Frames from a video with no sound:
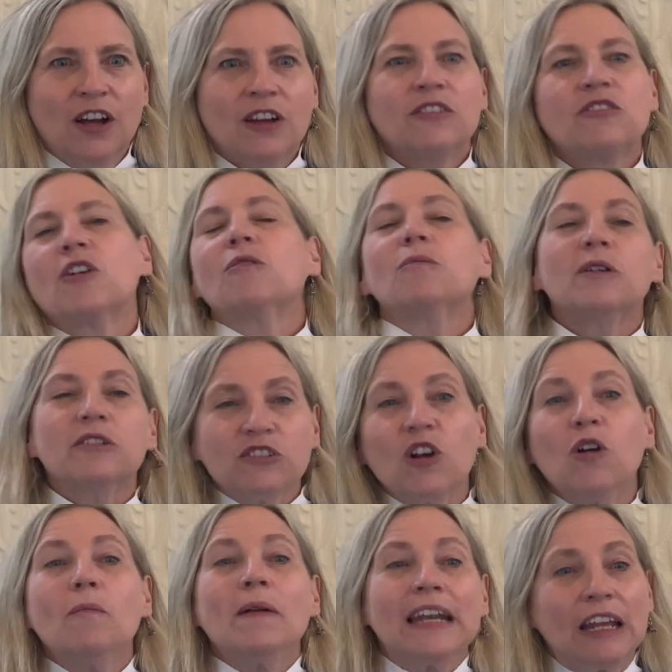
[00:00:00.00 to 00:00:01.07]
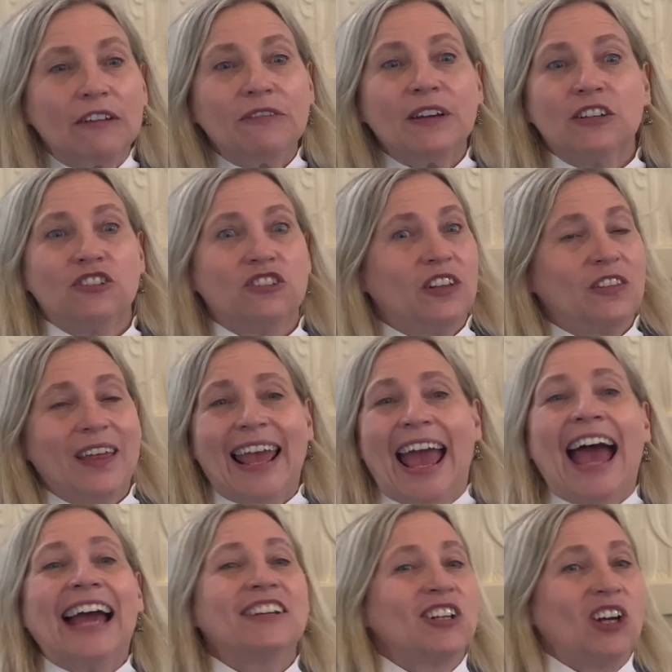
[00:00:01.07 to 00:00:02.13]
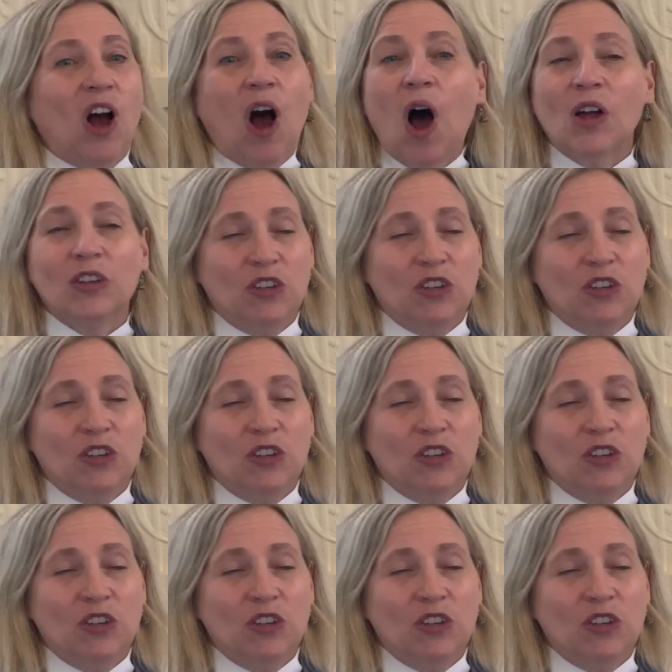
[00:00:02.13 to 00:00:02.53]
There were so many fish that they had to call